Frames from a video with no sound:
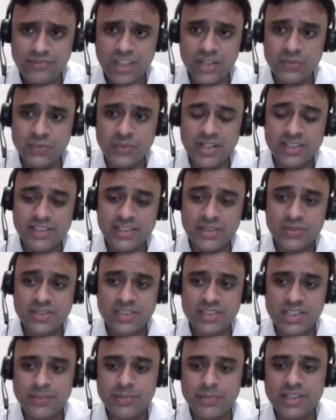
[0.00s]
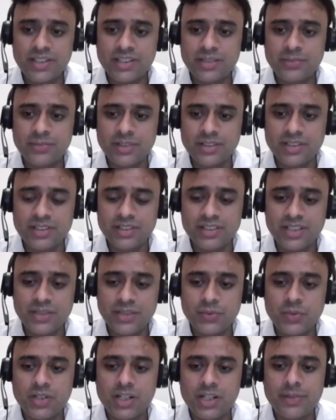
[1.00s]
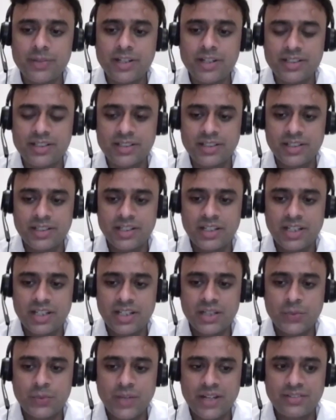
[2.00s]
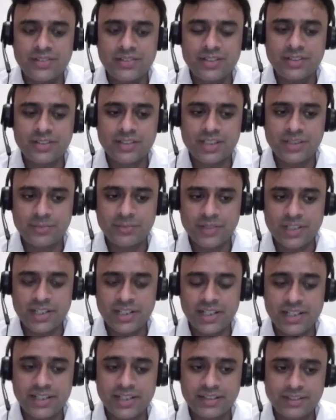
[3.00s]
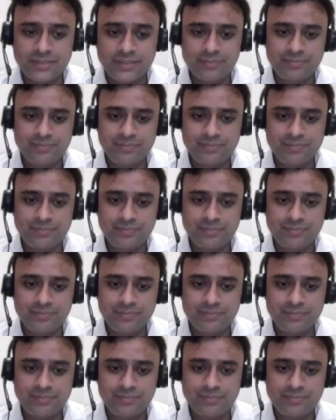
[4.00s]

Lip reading: While she was sleeping in the mandir, she woke up at 12:30 midnight,